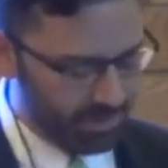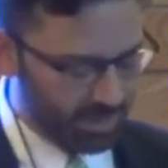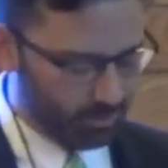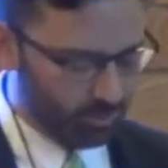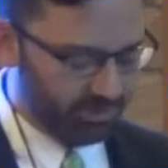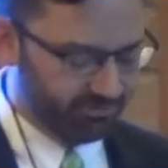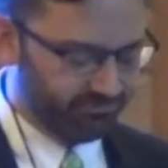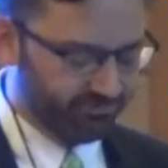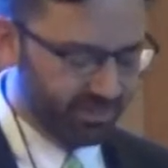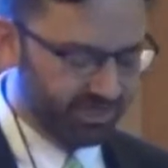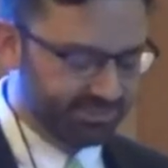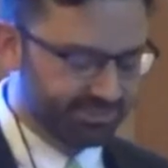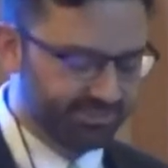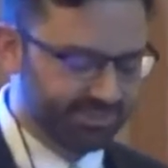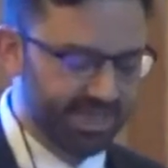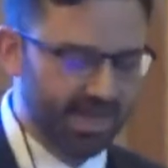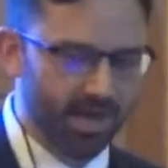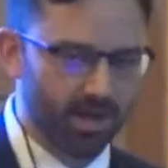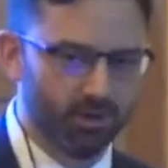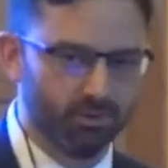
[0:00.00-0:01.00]
may we face
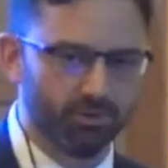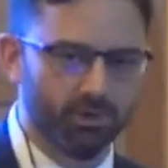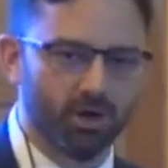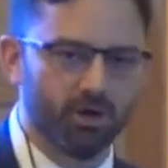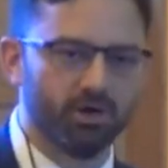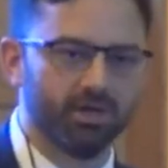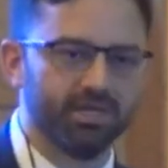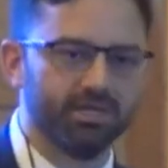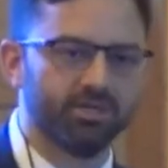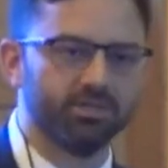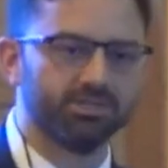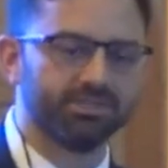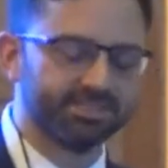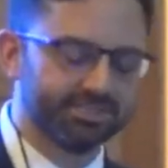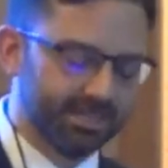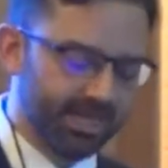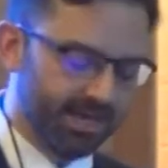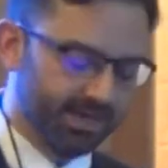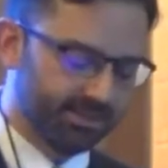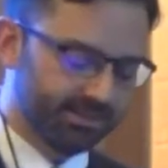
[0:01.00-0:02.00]
down our inner
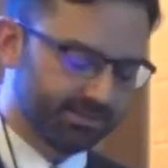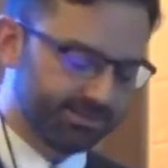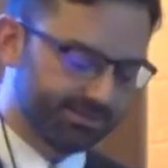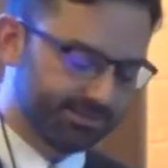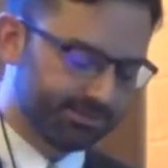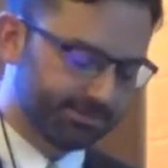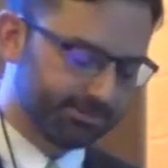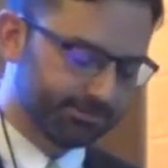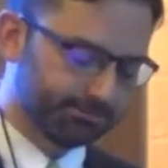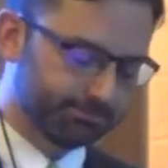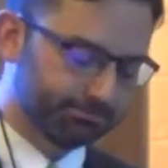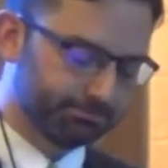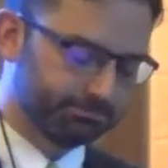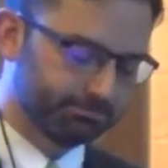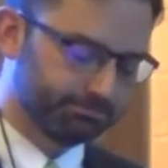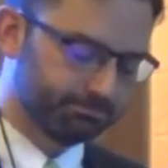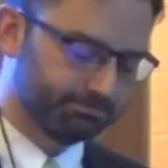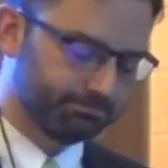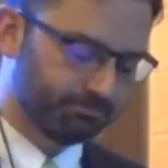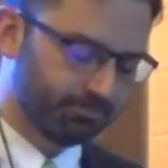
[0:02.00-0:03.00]
snakes.
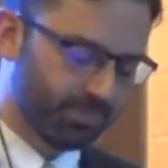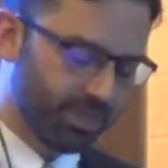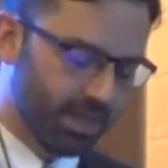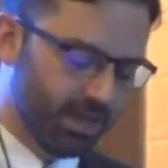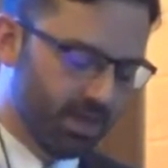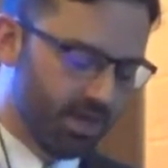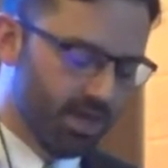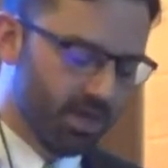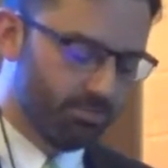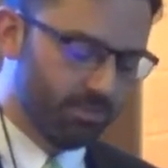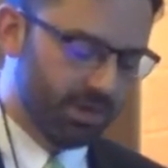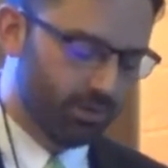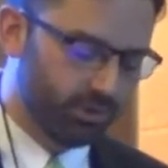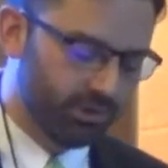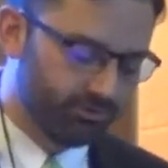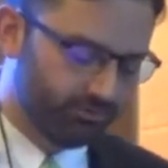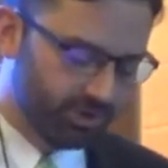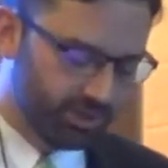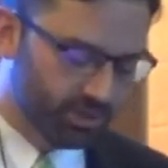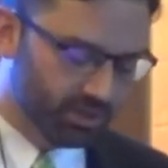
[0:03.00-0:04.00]
May
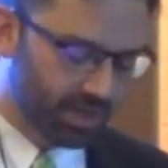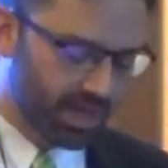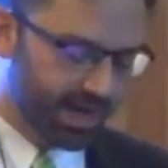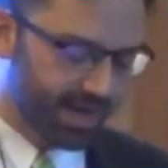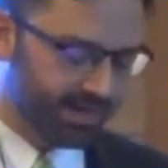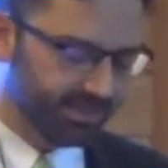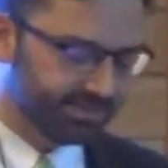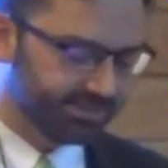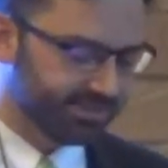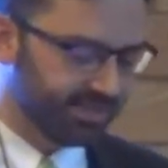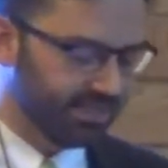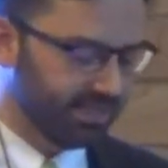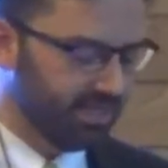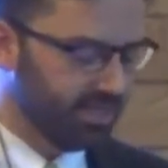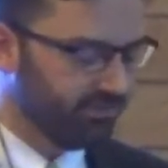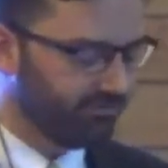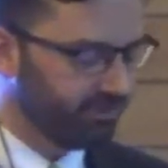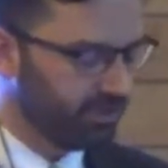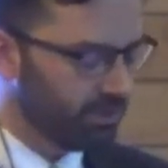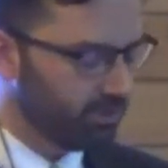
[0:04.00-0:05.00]
we realize that
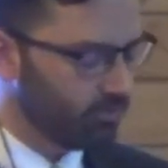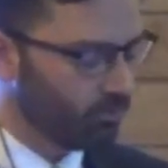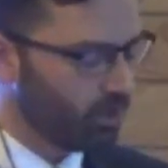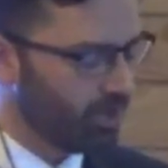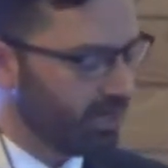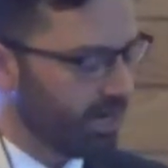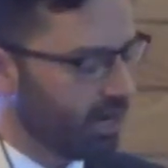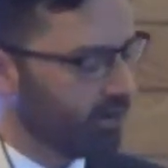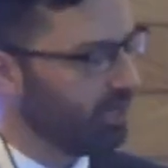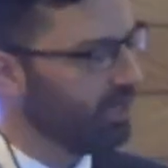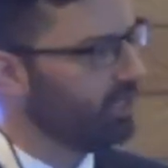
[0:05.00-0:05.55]
even when